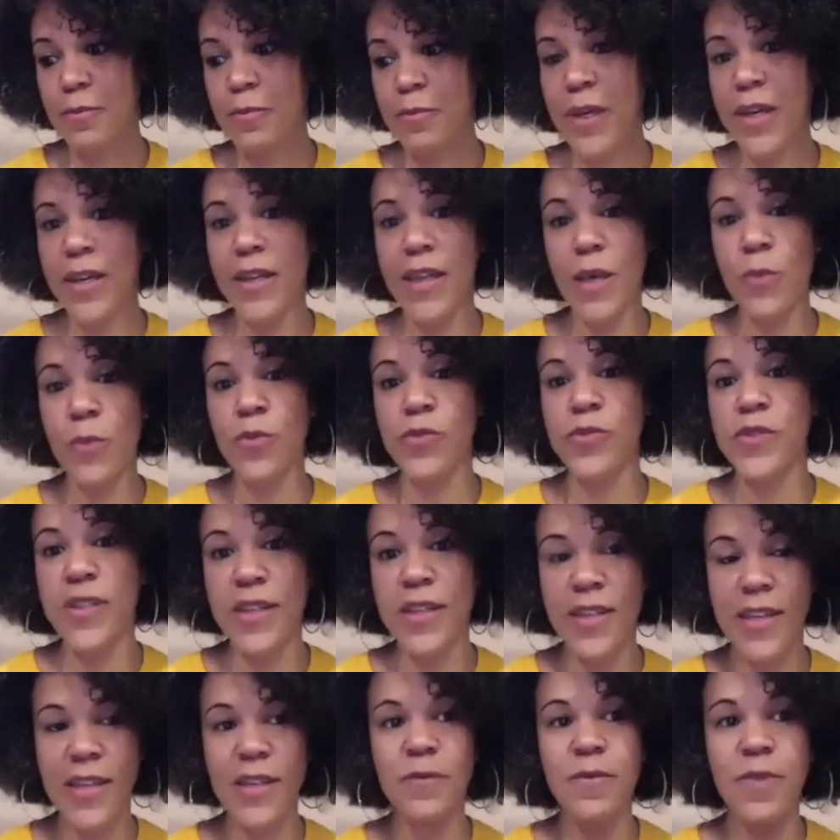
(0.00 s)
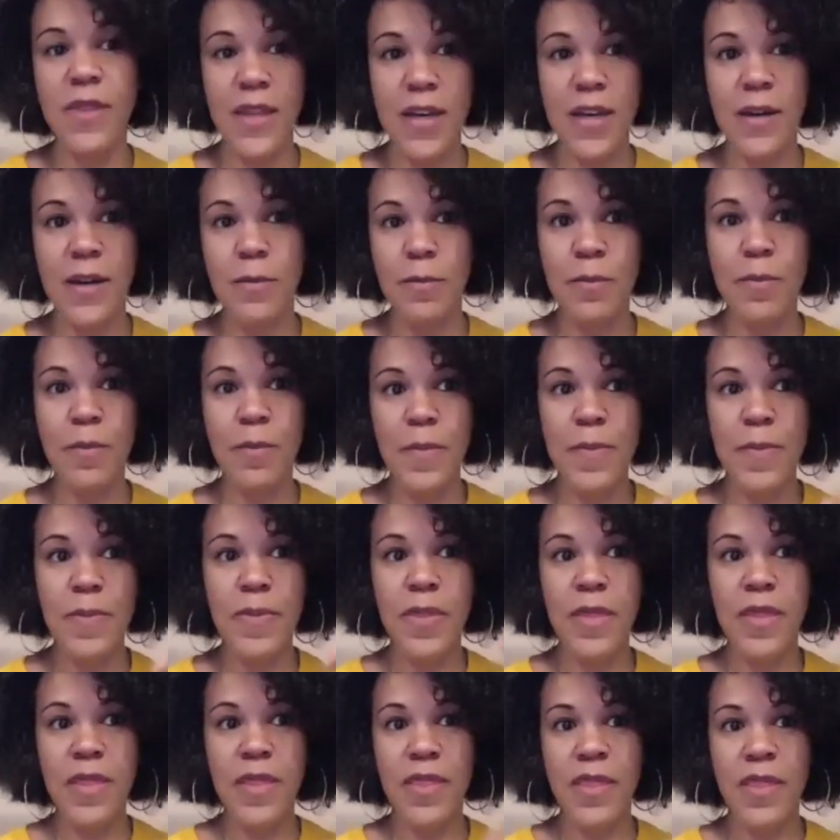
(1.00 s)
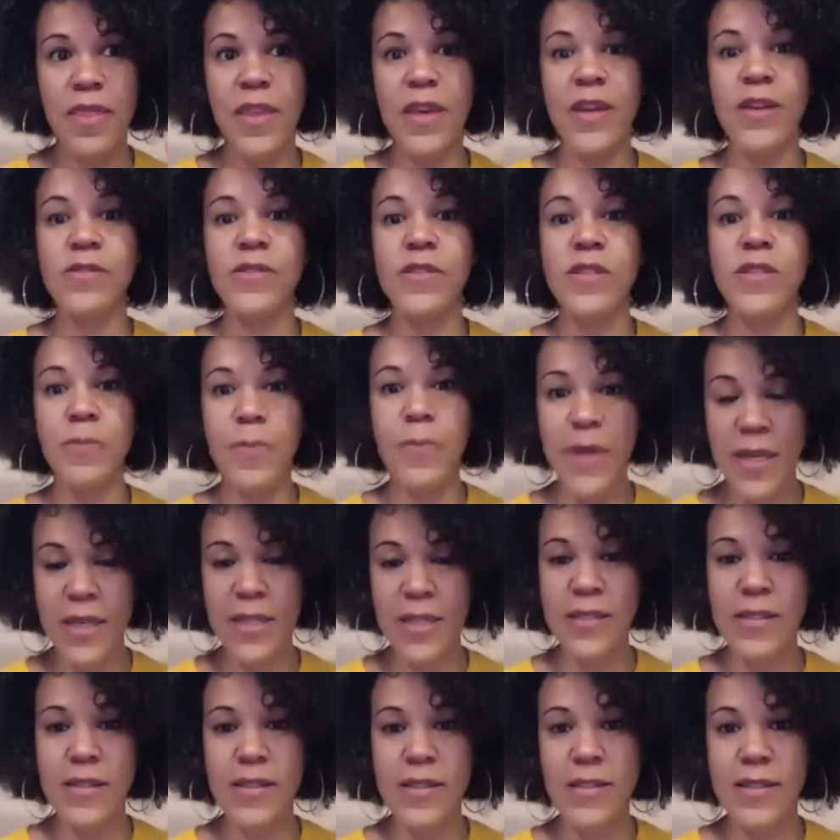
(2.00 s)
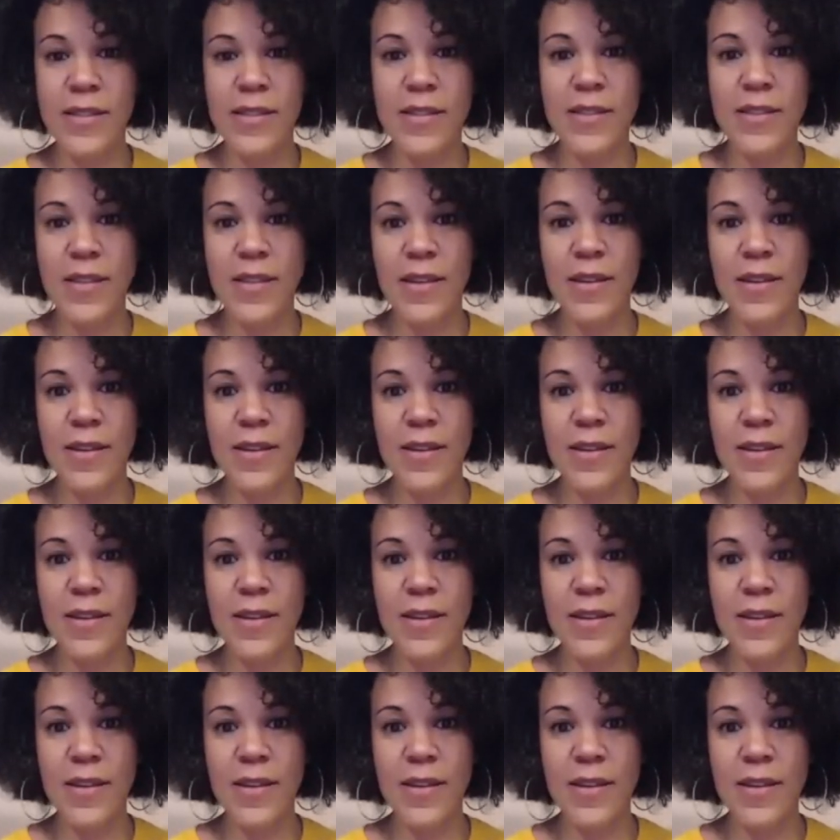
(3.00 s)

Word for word: being able to give them their space